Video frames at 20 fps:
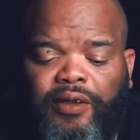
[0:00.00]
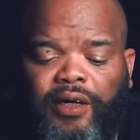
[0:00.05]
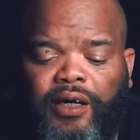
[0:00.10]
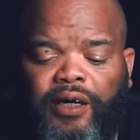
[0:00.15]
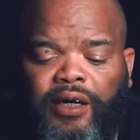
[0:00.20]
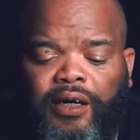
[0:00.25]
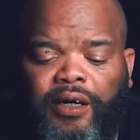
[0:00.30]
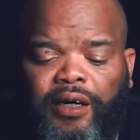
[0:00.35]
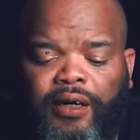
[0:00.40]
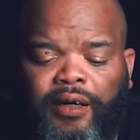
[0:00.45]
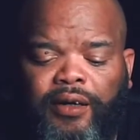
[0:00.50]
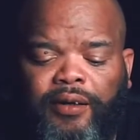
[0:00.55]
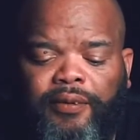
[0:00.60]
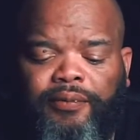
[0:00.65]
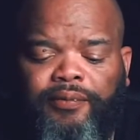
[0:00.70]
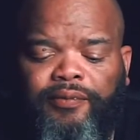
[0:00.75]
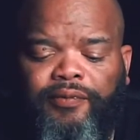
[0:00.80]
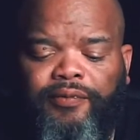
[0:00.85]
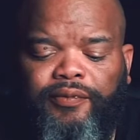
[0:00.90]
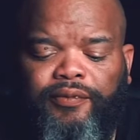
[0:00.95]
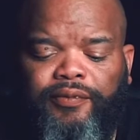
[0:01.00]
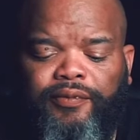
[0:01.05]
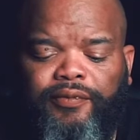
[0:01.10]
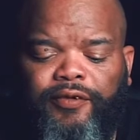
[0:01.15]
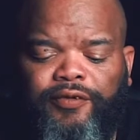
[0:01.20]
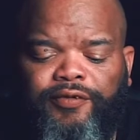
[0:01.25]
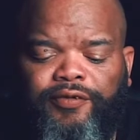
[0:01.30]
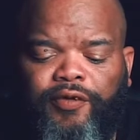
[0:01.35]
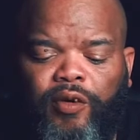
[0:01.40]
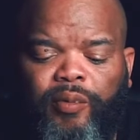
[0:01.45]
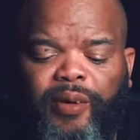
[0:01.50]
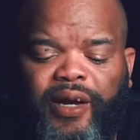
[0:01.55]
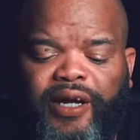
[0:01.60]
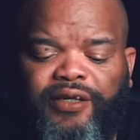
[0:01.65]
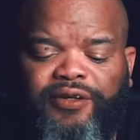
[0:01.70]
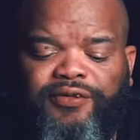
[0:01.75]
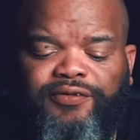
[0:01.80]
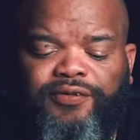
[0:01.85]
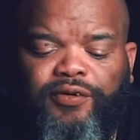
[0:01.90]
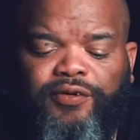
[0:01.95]
The format
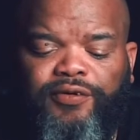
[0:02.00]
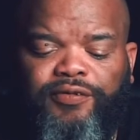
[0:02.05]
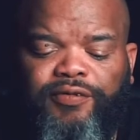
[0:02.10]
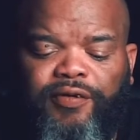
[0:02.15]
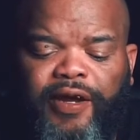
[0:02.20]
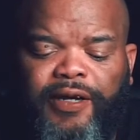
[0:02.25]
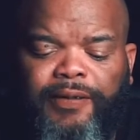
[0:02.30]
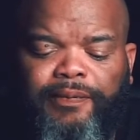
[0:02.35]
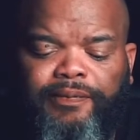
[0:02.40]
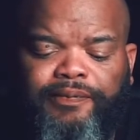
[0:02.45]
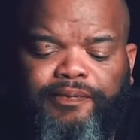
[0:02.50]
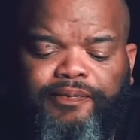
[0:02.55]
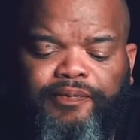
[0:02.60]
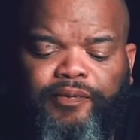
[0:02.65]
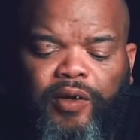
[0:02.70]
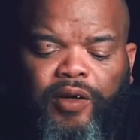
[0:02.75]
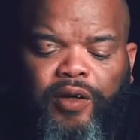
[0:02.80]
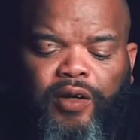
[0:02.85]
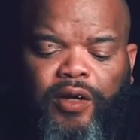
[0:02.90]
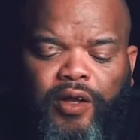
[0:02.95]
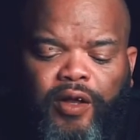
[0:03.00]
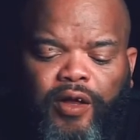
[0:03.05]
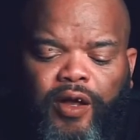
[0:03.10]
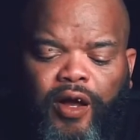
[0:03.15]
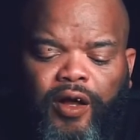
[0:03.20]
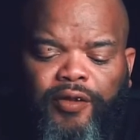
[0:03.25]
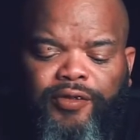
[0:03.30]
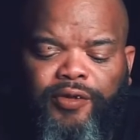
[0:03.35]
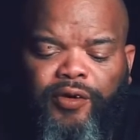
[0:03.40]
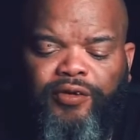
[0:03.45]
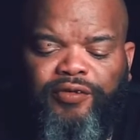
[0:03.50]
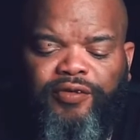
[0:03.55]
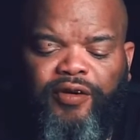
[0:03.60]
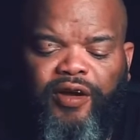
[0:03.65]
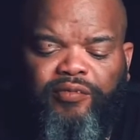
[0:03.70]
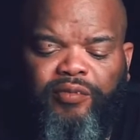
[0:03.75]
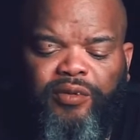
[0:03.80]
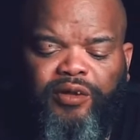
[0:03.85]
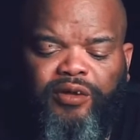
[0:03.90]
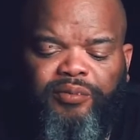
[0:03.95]
is full frame,
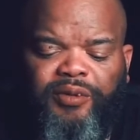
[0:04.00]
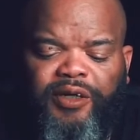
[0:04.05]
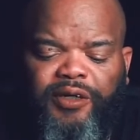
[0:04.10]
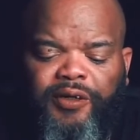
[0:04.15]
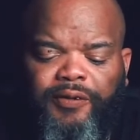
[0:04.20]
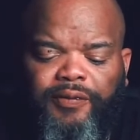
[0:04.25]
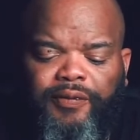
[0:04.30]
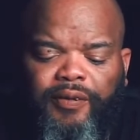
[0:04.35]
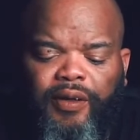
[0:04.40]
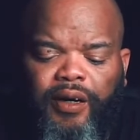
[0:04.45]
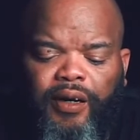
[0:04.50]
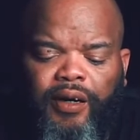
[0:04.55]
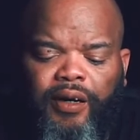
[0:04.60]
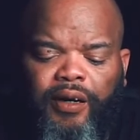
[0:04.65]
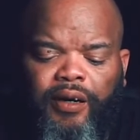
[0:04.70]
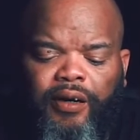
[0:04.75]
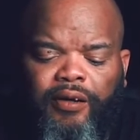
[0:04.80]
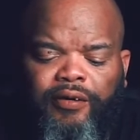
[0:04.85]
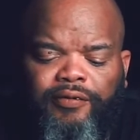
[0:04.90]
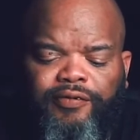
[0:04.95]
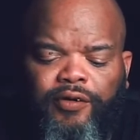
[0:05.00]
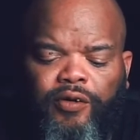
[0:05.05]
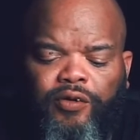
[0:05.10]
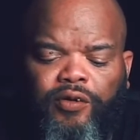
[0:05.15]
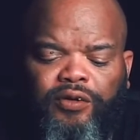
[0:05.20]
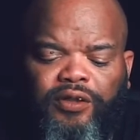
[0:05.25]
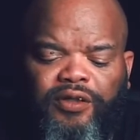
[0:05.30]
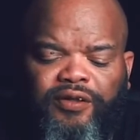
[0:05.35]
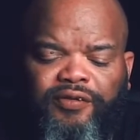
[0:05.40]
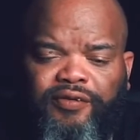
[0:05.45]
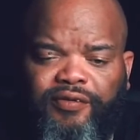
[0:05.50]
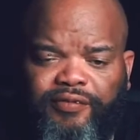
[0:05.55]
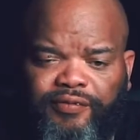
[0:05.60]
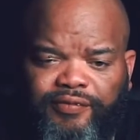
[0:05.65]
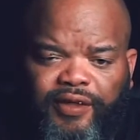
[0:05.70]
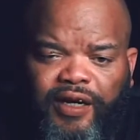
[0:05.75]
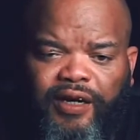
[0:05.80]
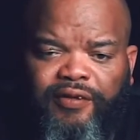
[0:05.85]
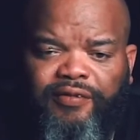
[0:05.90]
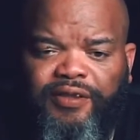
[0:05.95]
35mm. Focal length,
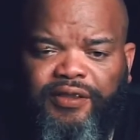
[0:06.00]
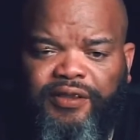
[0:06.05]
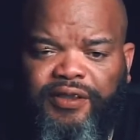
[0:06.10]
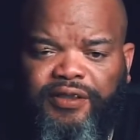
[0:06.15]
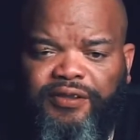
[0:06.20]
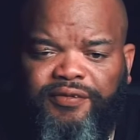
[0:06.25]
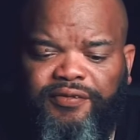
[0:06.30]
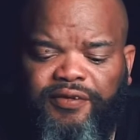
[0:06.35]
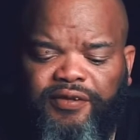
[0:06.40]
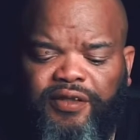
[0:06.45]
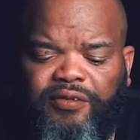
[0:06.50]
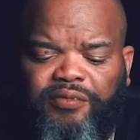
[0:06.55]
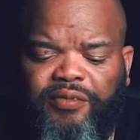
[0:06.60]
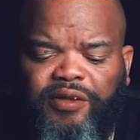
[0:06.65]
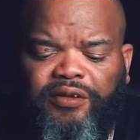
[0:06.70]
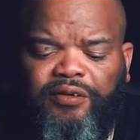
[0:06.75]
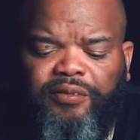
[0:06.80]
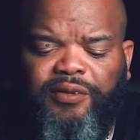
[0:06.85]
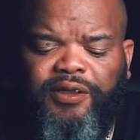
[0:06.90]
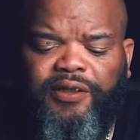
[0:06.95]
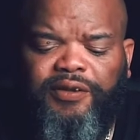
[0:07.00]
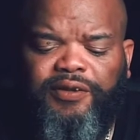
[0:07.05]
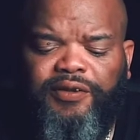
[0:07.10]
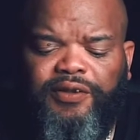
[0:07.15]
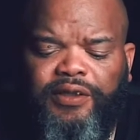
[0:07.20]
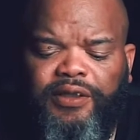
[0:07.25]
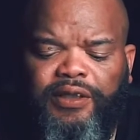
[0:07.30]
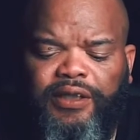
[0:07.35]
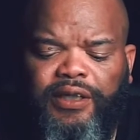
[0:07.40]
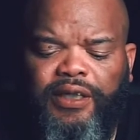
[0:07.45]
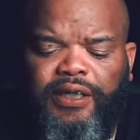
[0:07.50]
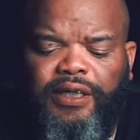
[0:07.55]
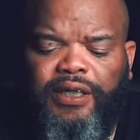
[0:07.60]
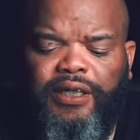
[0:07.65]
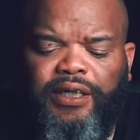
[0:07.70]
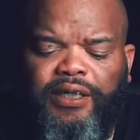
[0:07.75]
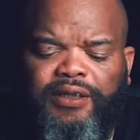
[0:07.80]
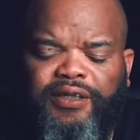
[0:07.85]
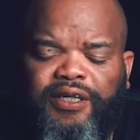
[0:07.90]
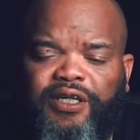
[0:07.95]
obviously, is 50mm.
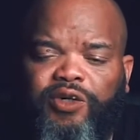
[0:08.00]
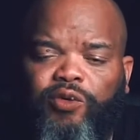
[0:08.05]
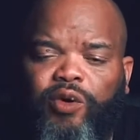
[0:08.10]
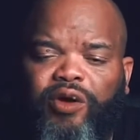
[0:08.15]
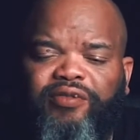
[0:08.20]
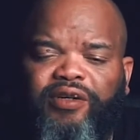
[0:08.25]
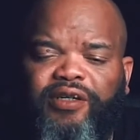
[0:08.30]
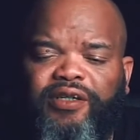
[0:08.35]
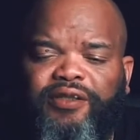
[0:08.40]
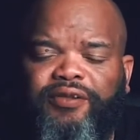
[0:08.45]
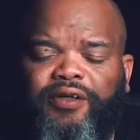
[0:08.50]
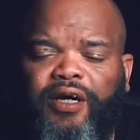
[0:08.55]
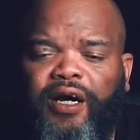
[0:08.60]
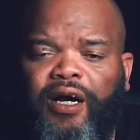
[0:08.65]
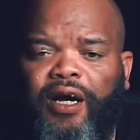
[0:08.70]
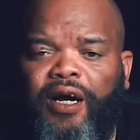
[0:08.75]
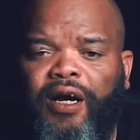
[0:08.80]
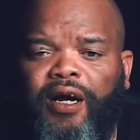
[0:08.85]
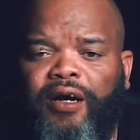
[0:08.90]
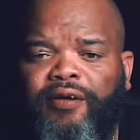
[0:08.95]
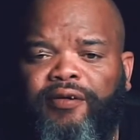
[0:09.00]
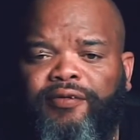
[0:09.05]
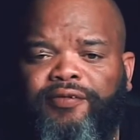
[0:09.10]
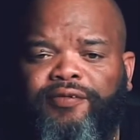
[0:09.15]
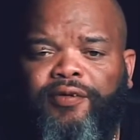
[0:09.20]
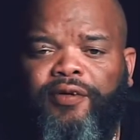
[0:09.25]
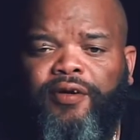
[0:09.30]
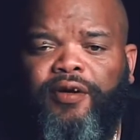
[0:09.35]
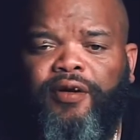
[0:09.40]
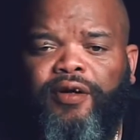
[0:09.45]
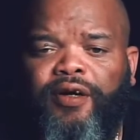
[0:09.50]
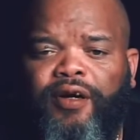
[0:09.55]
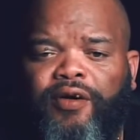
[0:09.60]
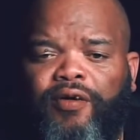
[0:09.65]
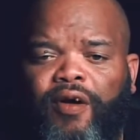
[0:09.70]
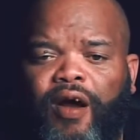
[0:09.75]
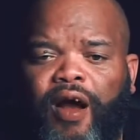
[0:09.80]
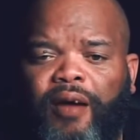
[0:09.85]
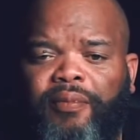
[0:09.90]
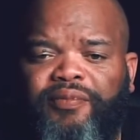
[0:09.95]
The equivalent for a
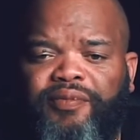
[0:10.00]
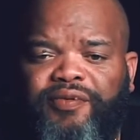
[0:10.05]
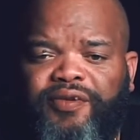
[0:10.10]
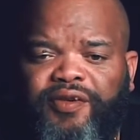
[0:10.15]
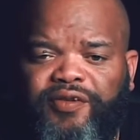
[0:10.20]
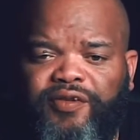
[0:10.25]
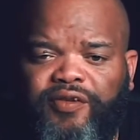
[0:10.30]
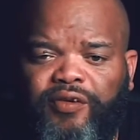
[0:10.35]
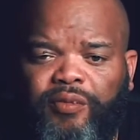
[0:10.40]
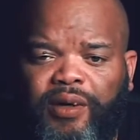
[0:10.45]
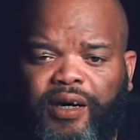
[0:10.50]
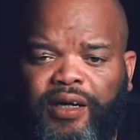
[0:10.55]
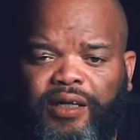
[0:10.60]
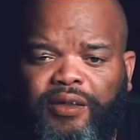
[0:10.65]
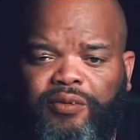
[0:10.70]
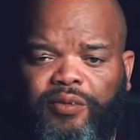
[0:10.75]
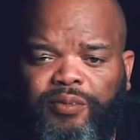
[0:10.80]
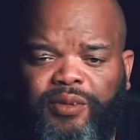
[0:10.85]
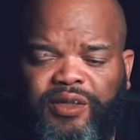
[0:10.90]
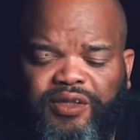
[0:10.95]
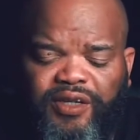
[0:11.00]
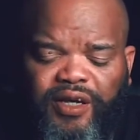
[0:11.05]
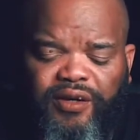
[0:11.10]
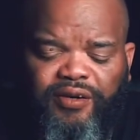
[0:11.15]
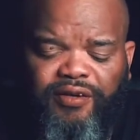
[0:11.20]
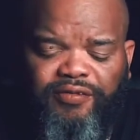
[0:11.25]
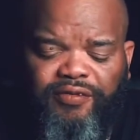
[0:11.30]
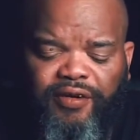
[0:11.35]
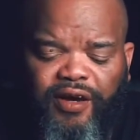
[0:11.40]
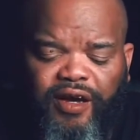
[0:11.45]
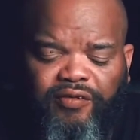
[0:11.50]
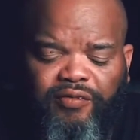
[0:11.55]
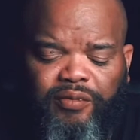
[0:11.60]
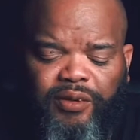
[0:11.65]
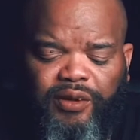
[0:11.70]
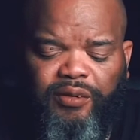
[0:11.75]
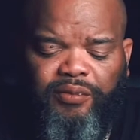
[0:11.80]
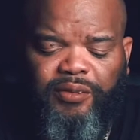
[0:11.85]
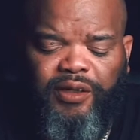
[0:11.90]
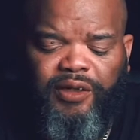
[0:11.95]
crop sensor body would be
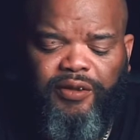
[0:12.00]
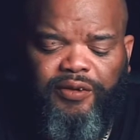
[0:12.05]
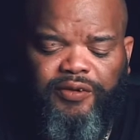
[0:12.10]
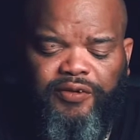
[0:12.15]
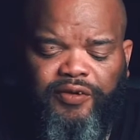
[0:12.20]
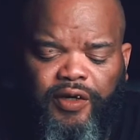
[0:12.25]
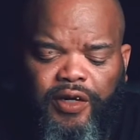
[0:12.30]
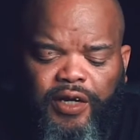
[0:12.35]
75mm.